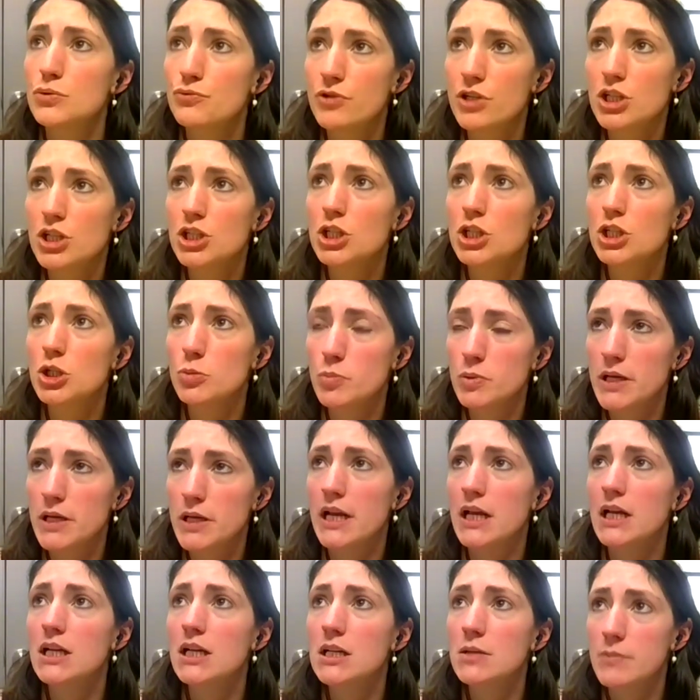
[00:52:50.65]
Regional
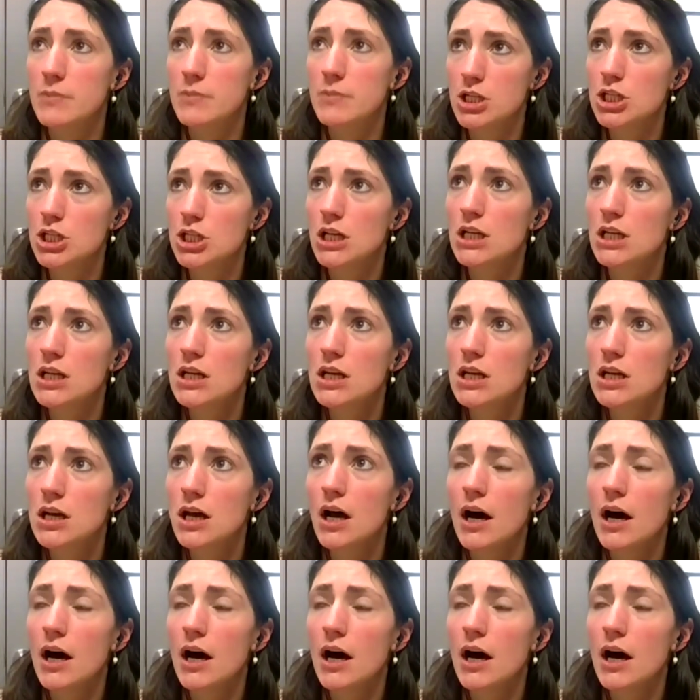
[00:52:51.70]
Planning Commission.